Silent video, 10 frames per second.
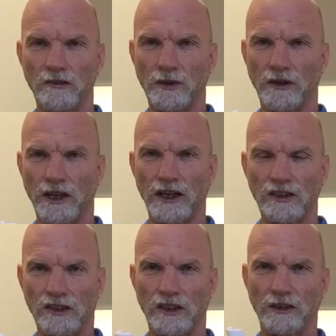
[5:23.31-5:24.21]
but
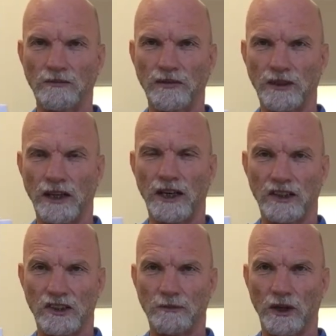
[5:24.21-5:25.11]
that
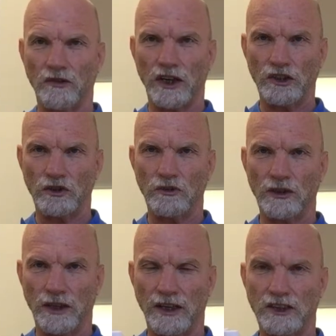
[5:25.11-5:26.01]
has to be gradual,
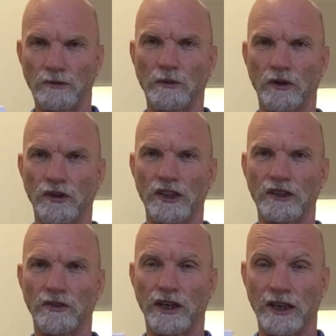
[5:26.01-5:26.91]
and has to be
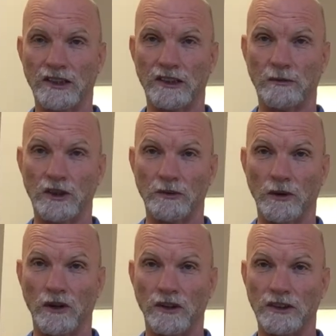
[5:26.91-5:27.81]
progressive, and it has to be
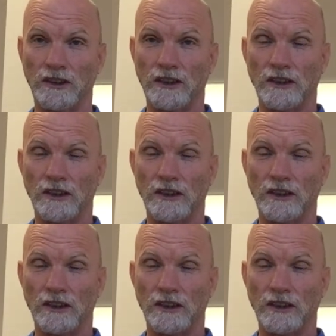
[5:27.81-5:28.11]
smart,